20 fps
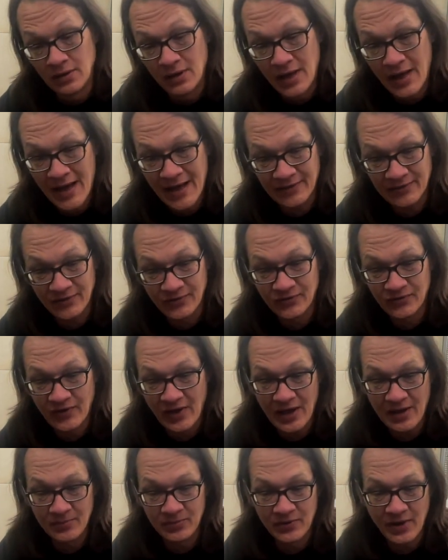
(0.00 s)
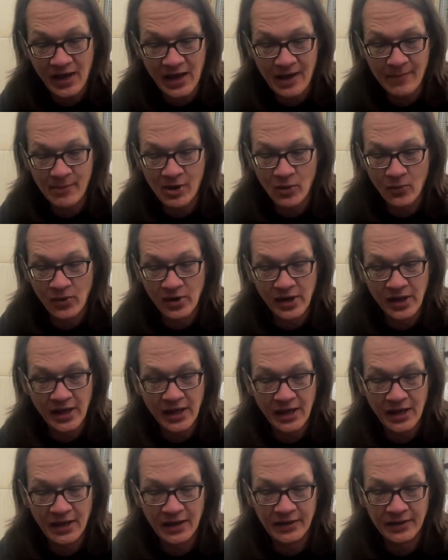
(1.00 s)
At the same time, I went
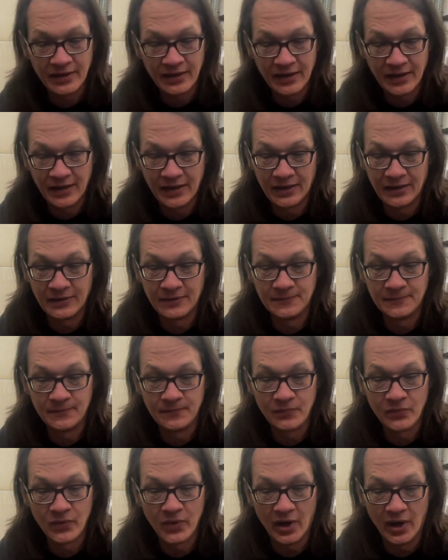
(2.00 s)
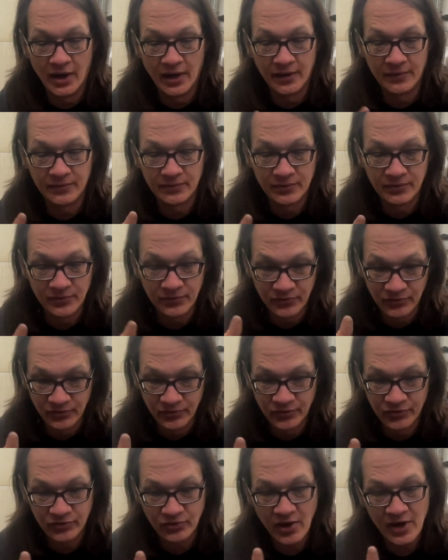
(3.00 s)
ahead and
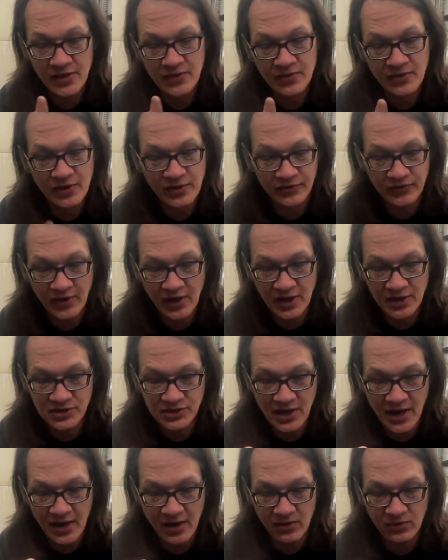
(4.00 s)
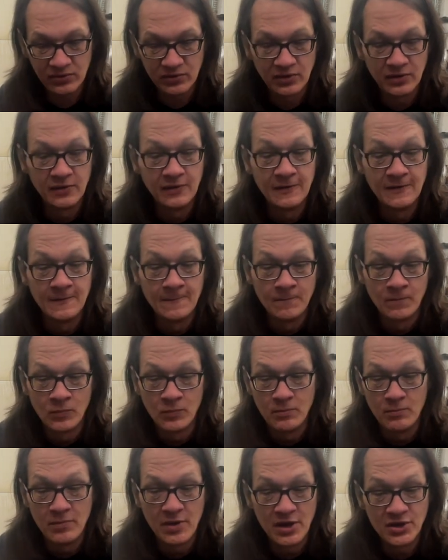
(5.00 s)
straightened this edge out,
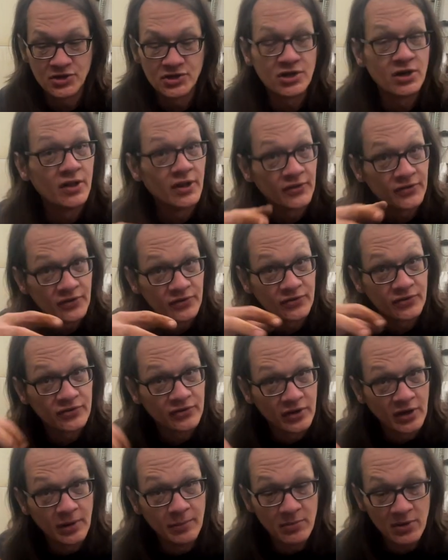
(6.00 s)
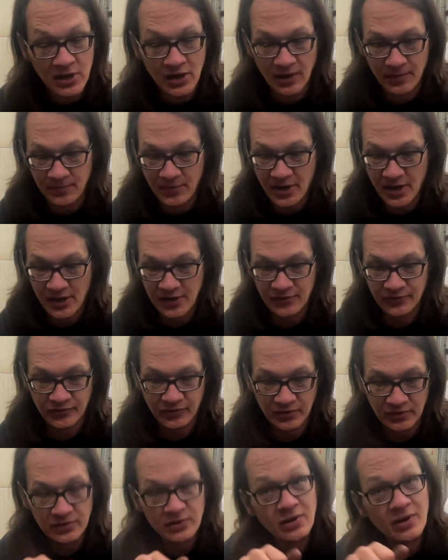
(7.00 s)
made sure that this is going to meet up nice,
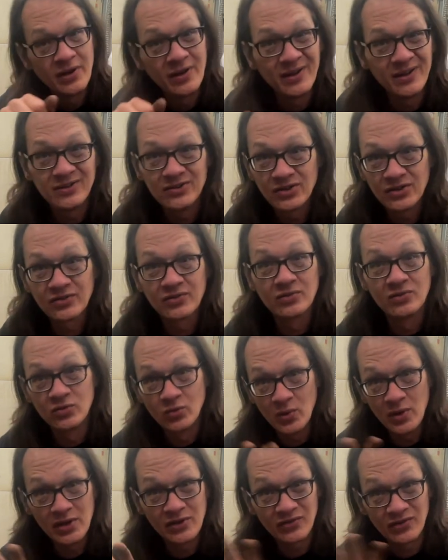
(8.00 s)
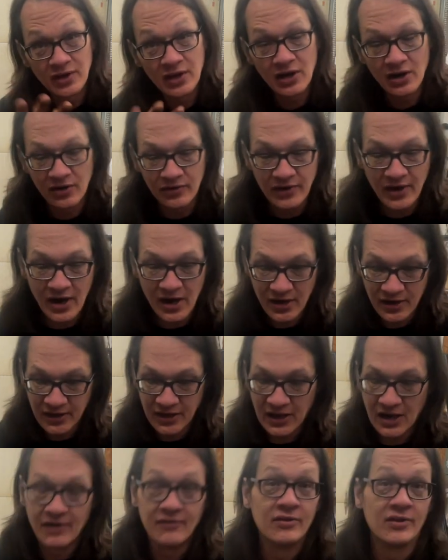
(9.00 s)
and just tweaks here and there to
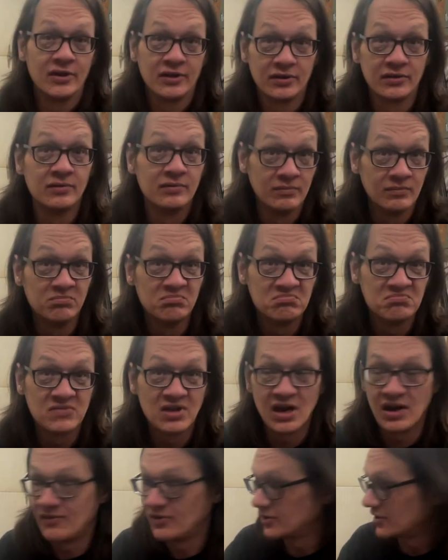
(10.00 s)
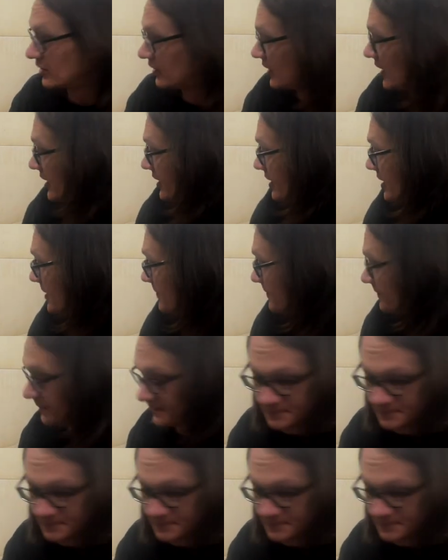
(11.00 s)
get everything to line up.